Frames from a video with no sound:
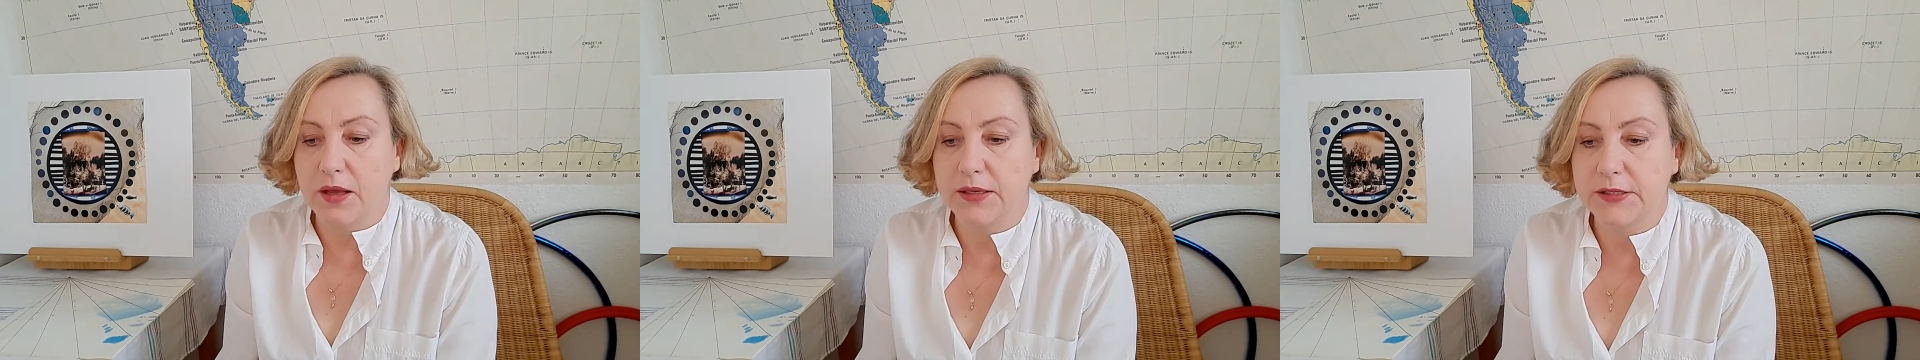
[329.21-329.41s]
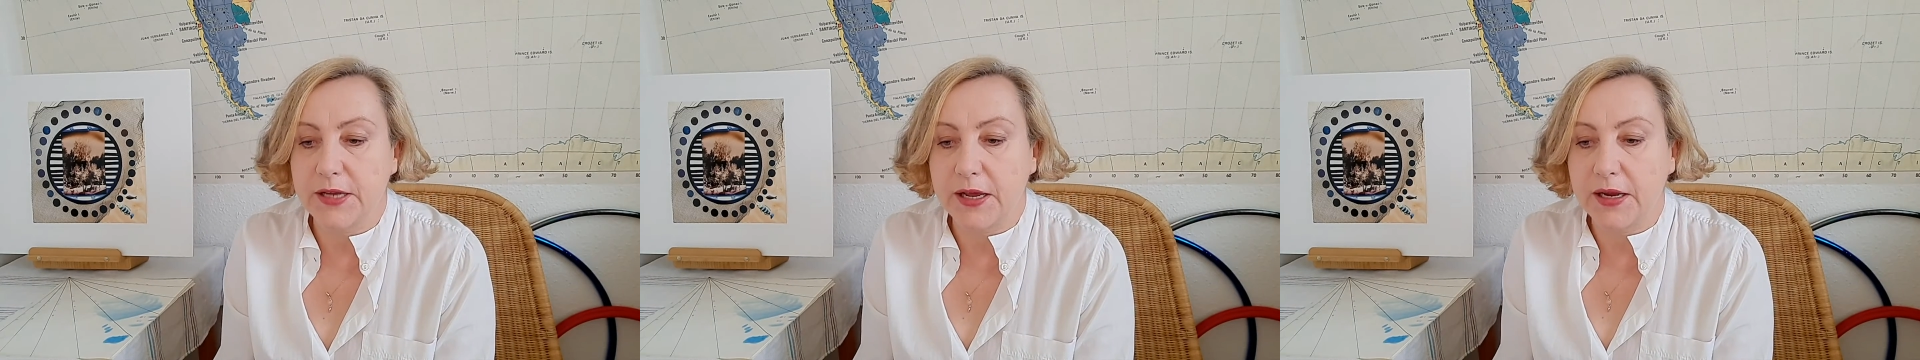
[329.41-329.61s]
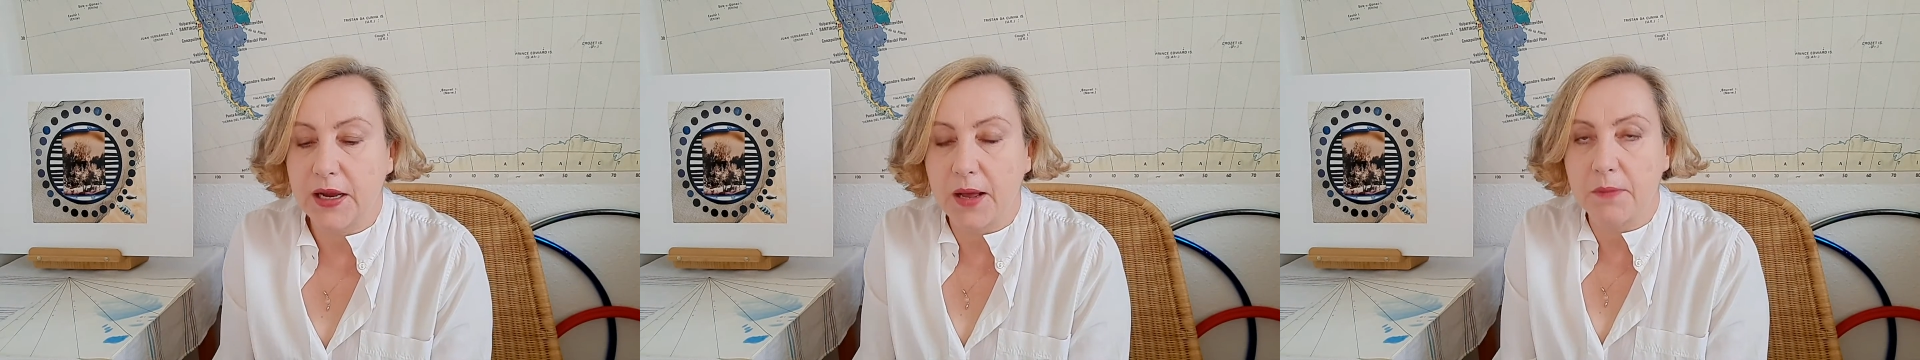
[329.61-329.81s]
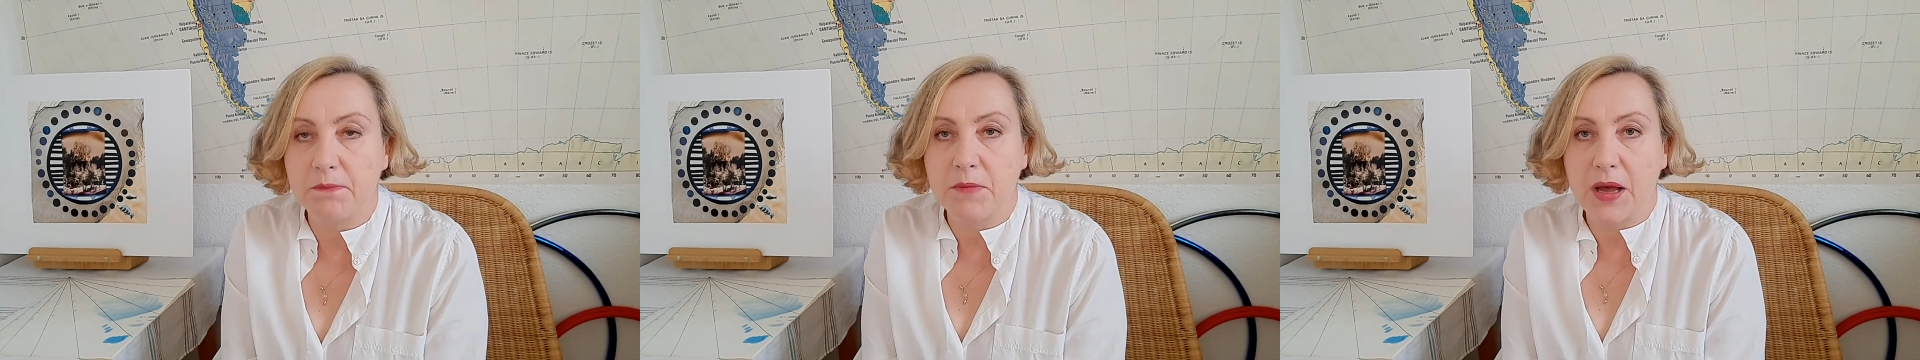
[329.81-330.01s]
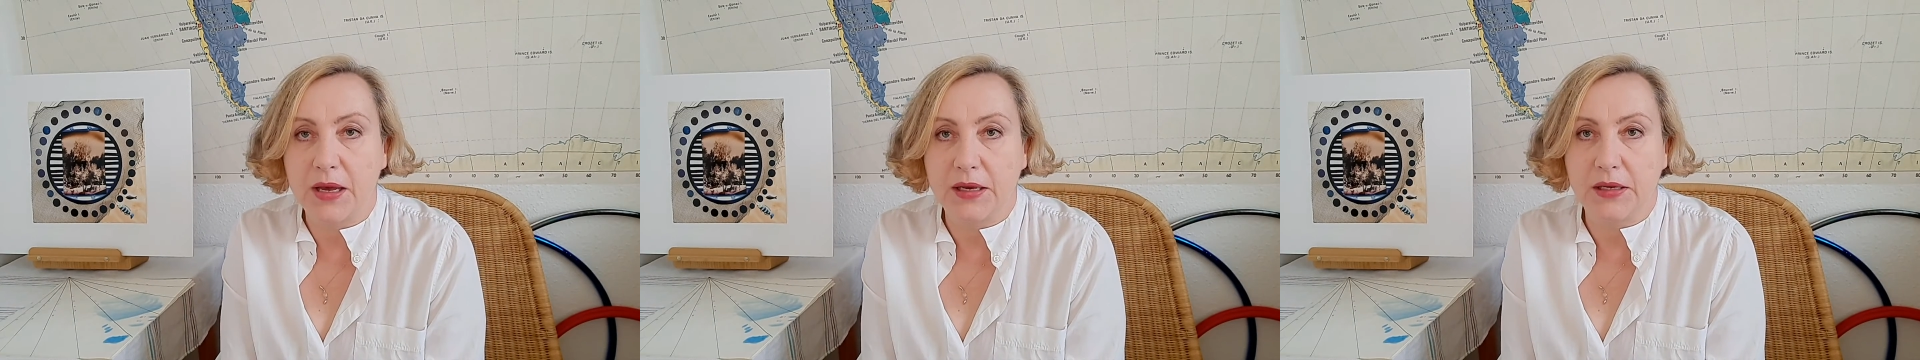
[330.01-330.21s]
take up
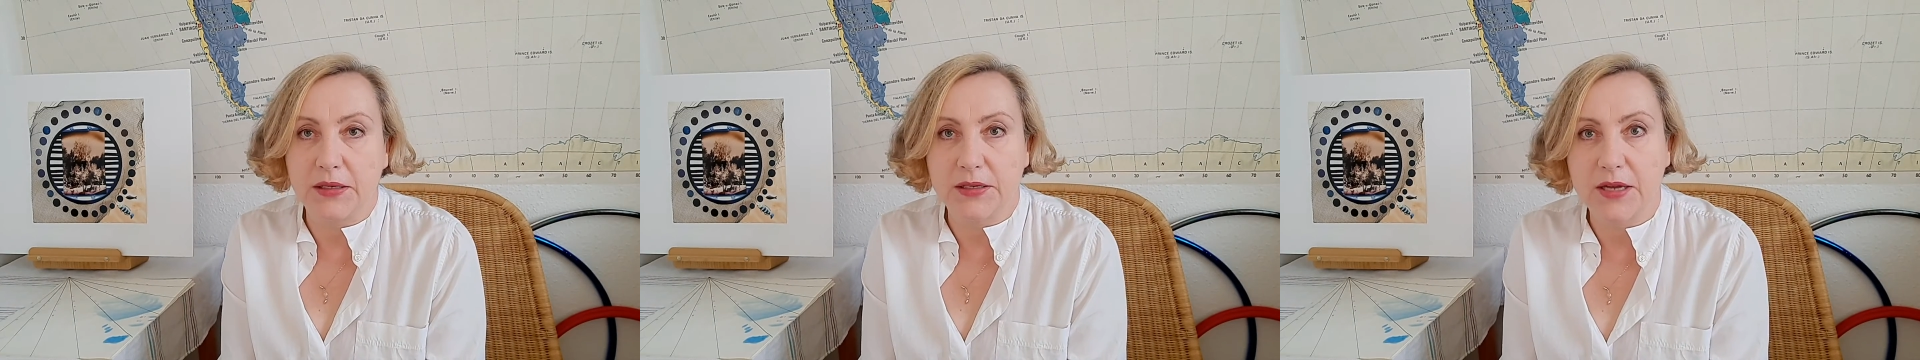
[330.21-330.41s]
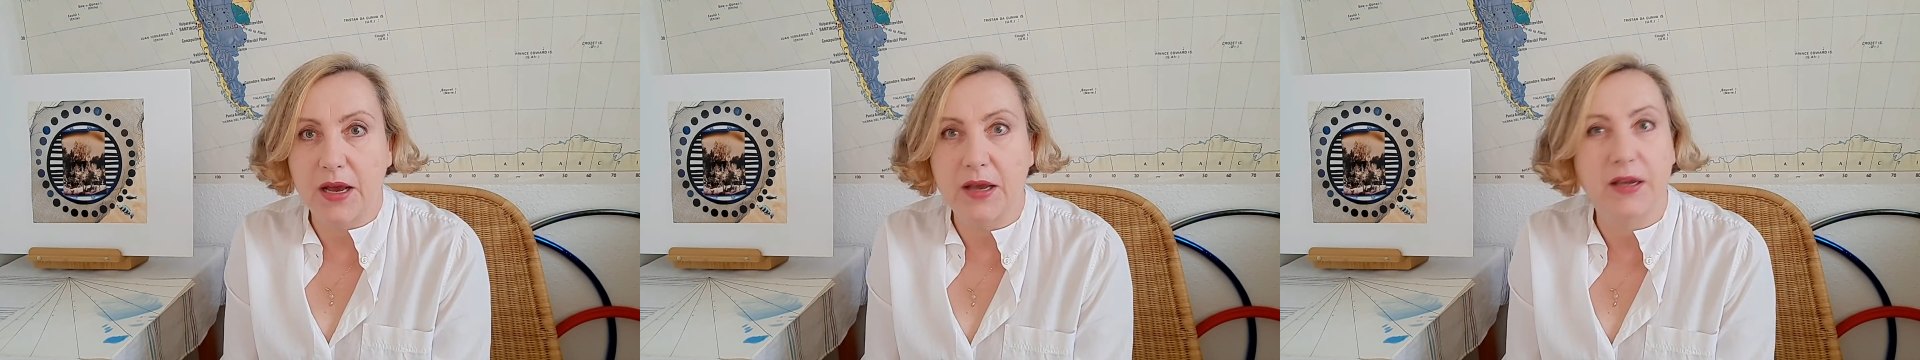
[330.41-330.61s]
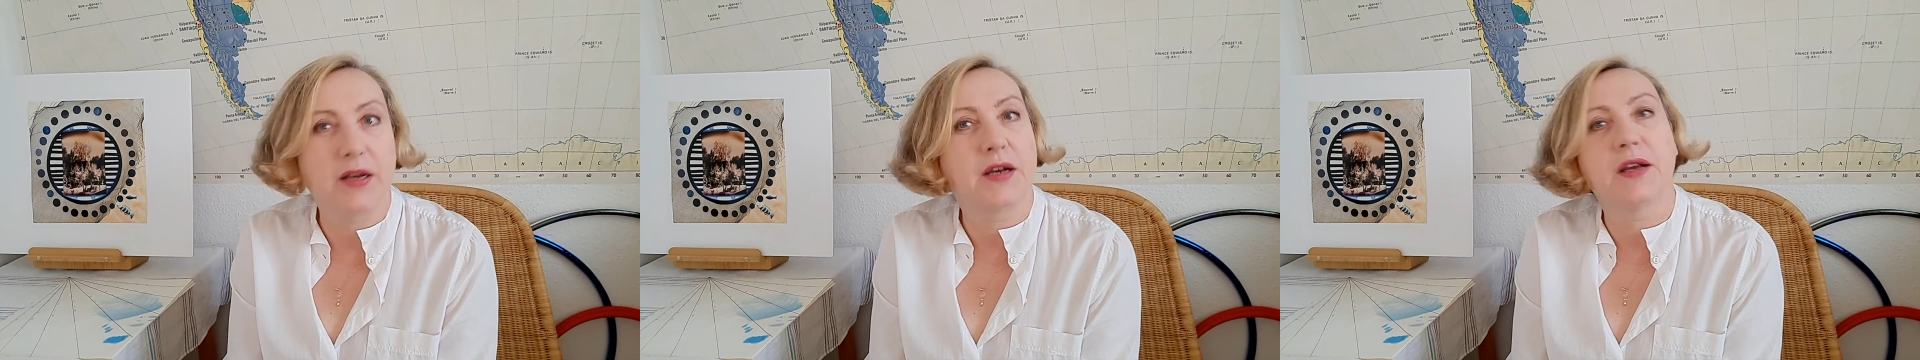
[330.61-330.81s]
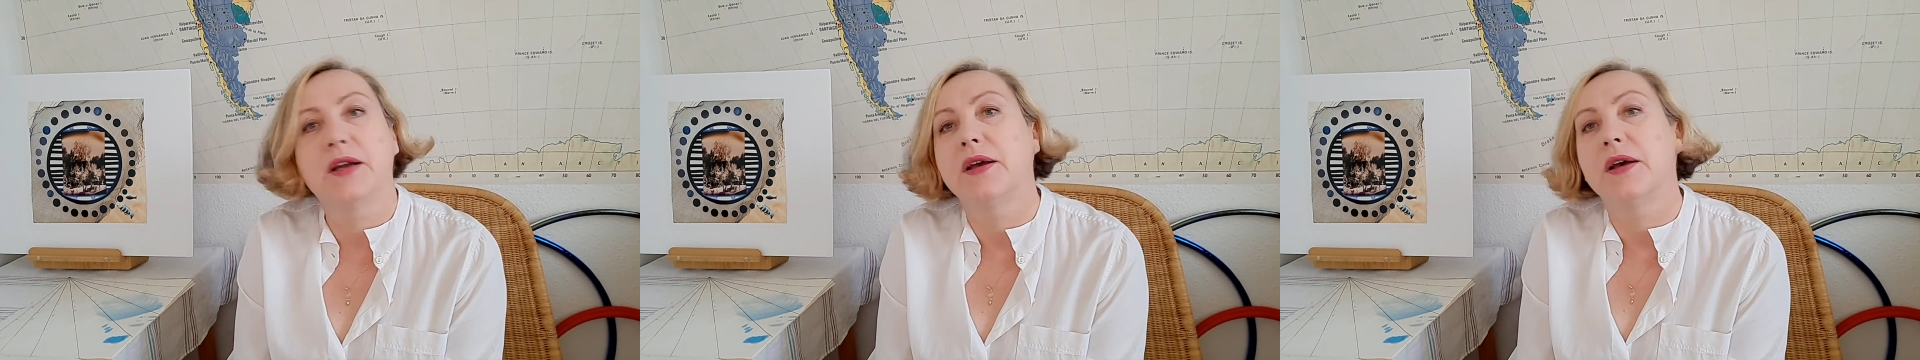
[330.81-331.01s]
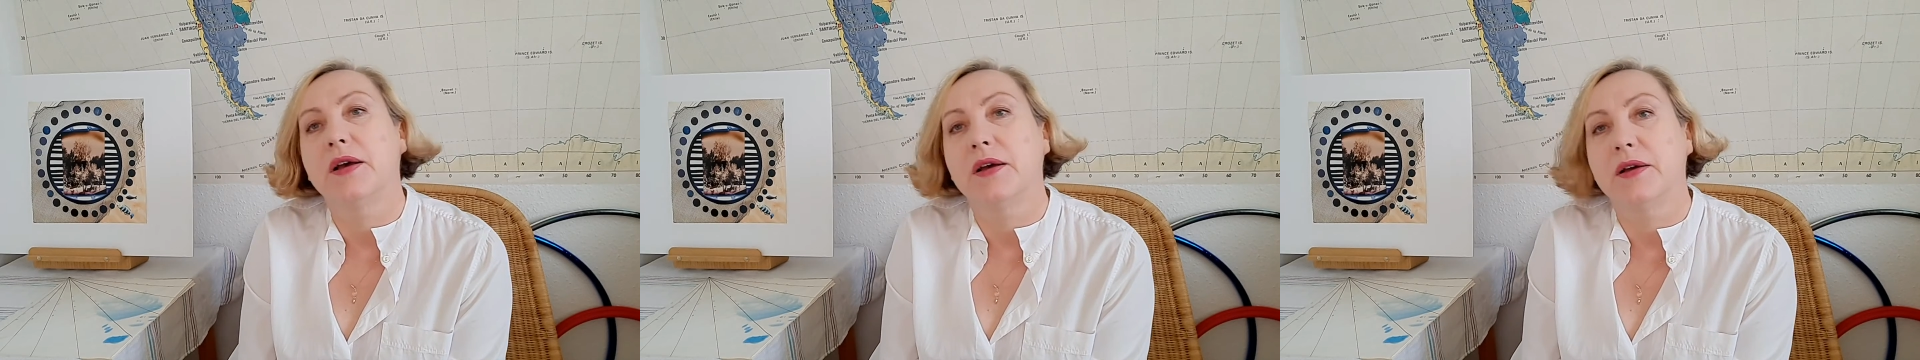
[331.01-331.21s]
my entire